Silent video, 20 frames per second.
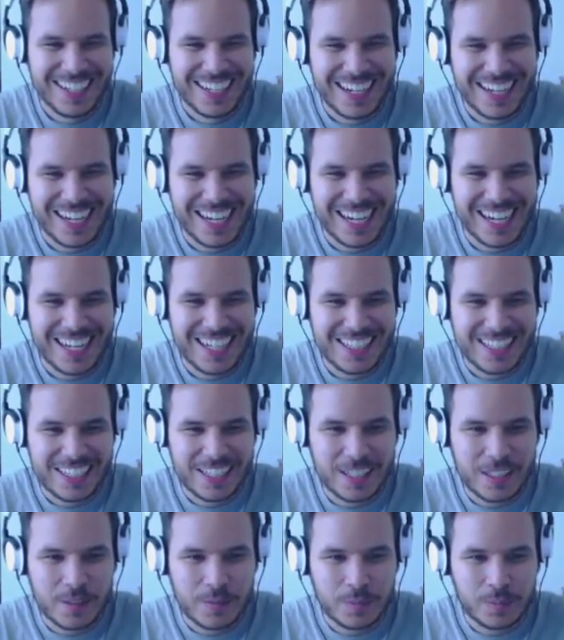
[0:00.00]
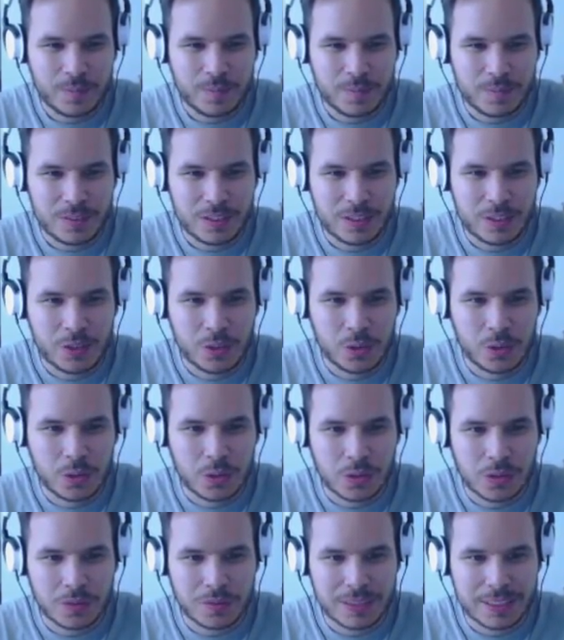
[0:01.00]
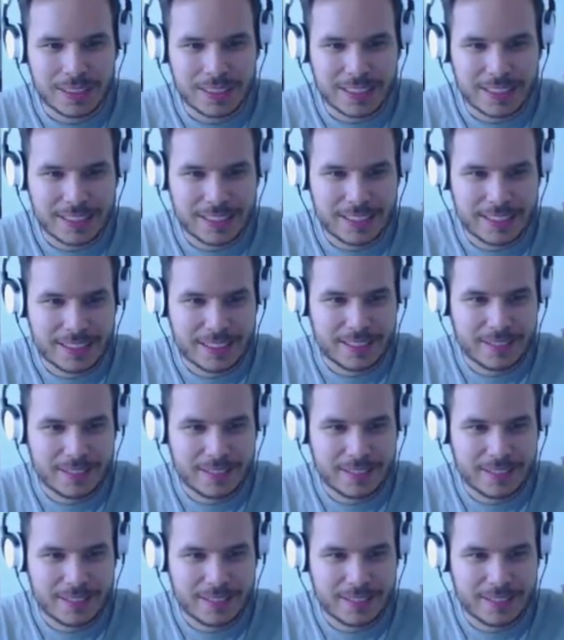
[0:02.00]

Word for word: I am too cool with this.